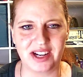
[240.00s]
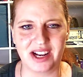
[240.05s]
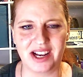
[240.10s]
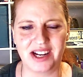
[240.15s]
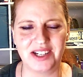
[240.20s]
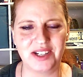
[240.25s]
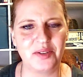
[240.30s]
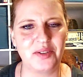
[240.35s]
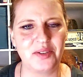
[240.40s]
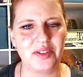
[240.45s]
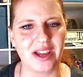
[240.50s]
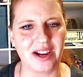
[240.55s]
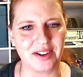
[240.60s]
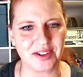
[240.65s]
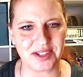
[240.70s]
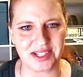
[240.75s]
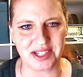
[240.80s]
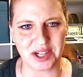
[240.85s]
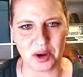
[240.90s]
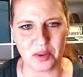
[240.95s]
I do, they are
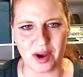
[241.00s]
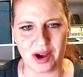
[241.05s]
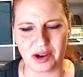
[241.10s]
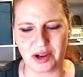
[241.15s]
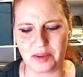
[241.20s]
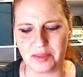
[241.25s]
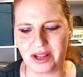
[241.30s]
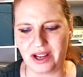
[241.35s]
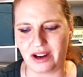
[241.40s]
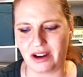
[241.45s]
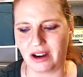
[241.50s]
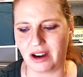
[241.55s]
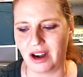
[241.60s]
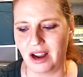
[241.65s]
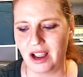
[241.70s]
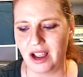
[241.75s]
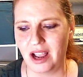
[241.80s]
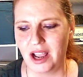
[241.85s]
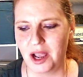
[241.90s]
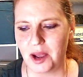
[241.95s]
still welcome here.
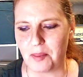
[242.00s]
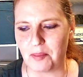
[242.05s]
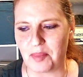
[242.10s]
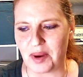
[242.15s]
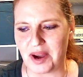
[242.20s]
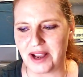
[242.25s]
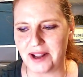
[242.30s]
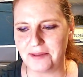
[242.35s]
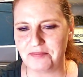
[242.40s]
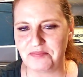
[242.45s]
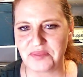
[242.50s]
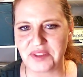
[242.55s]
But